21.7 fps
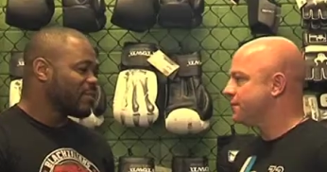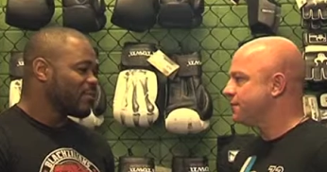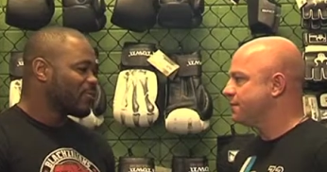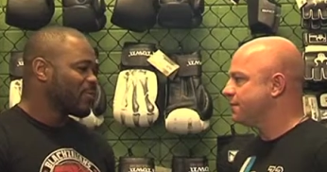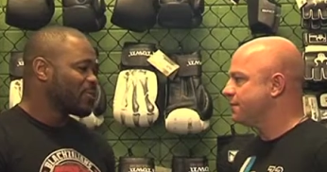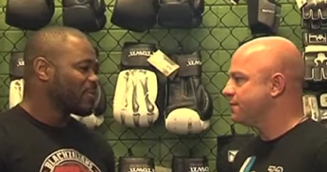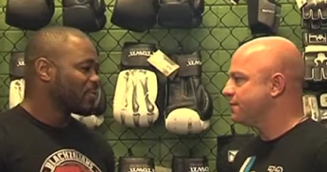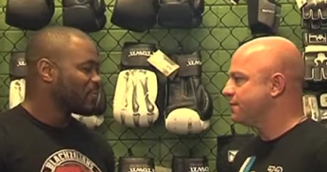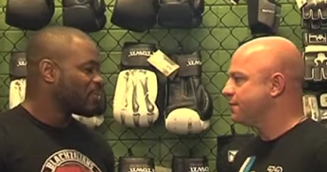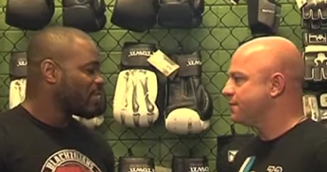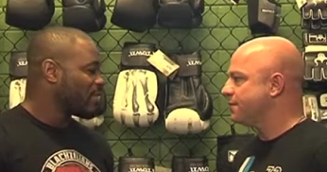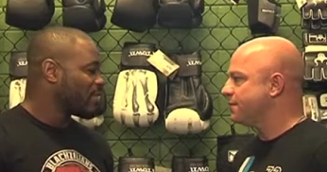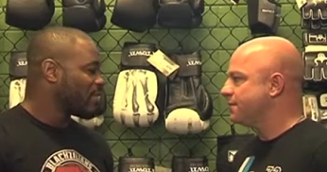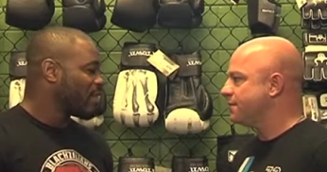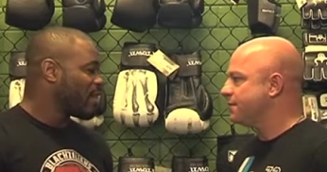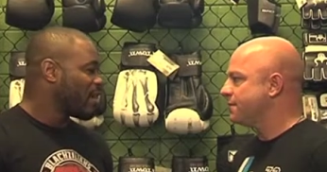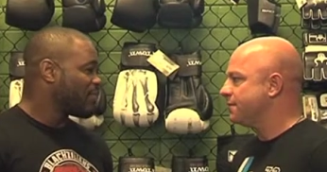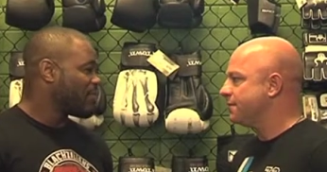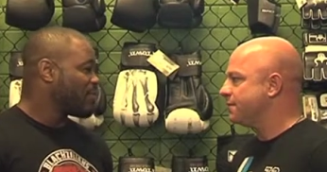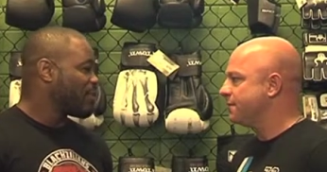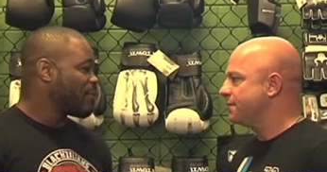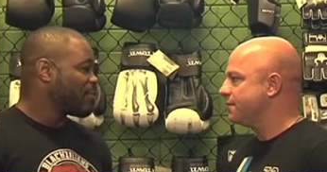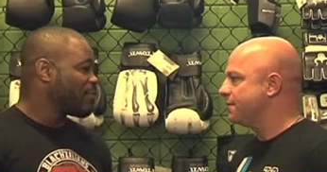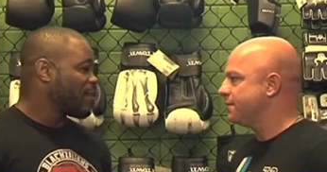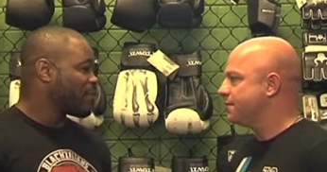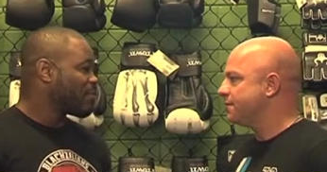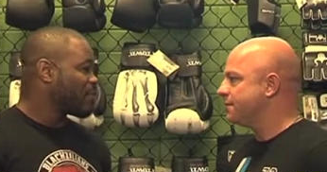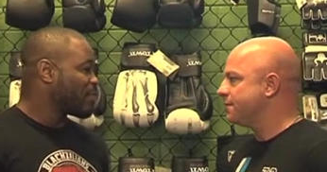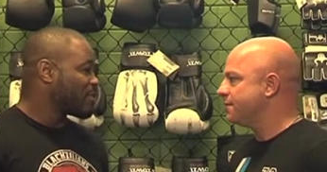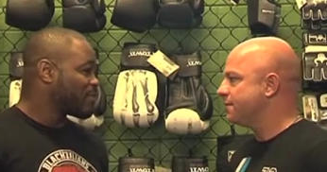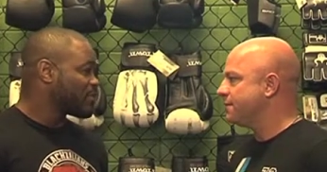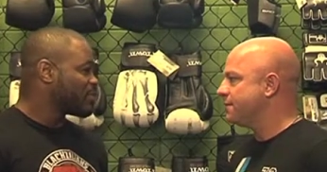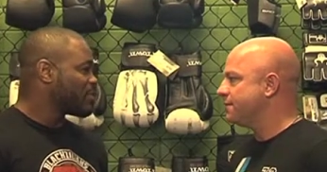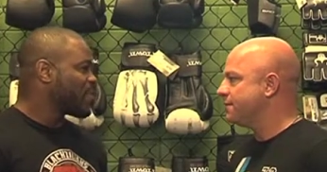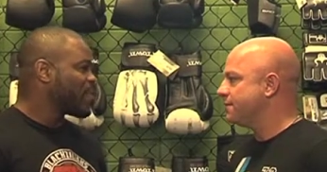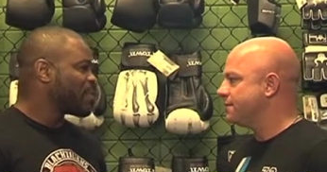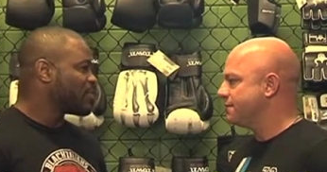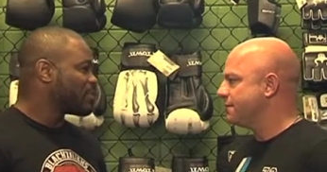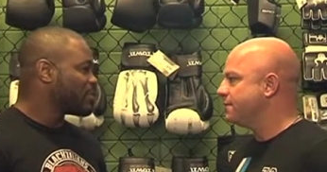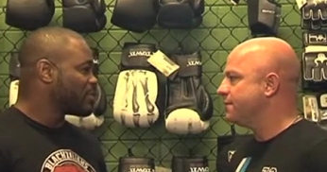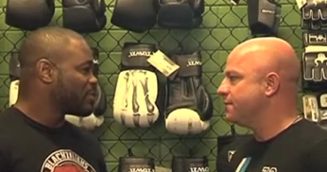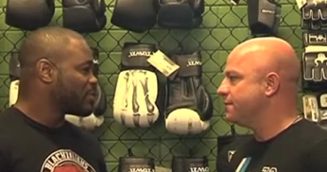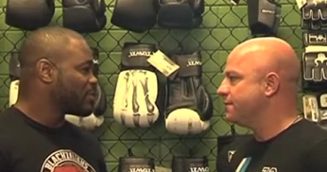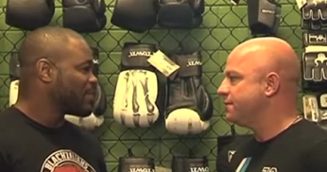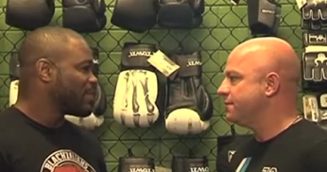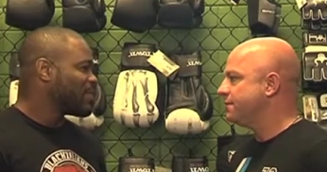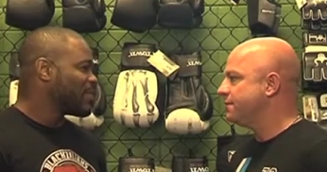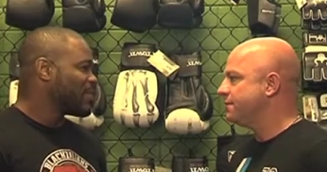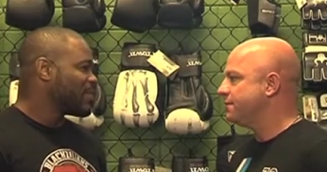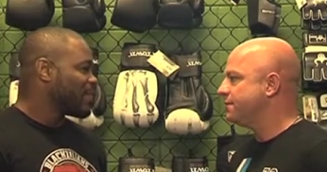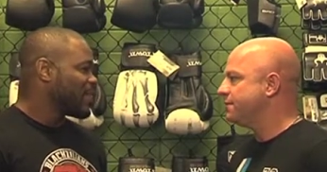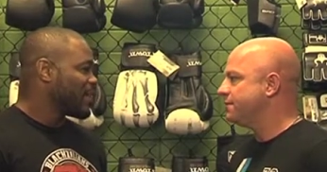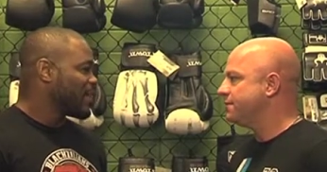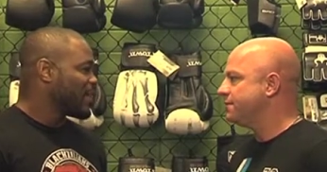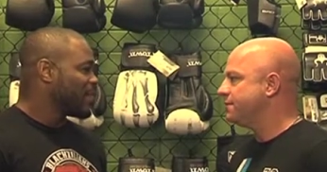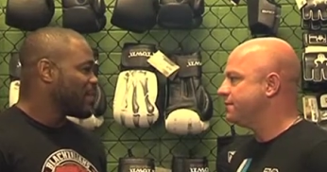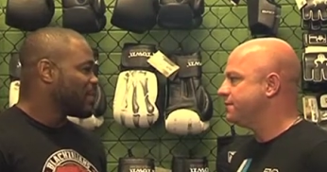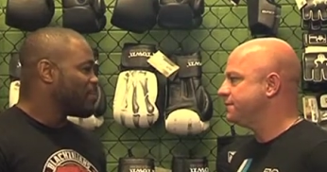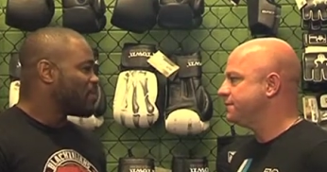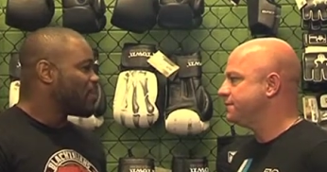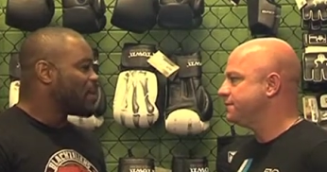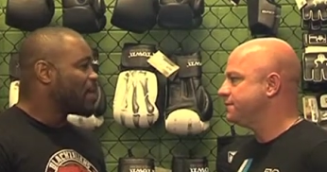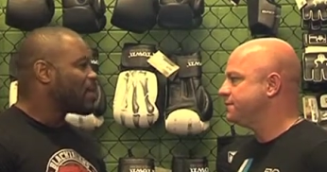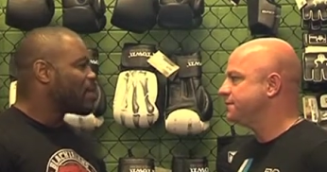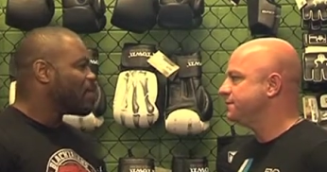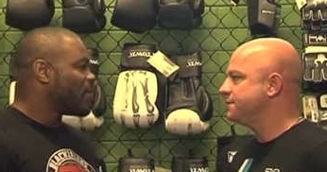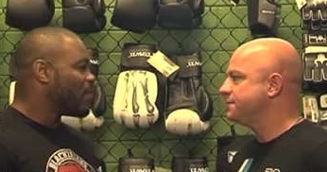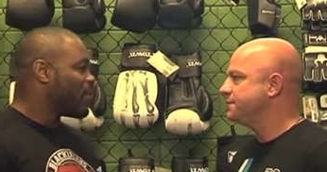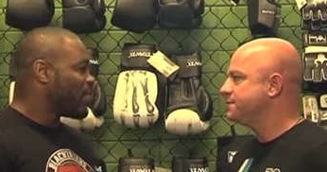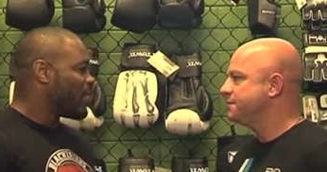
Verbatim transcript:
Speaker 1: first starting off, uh, my first fight was in a bingo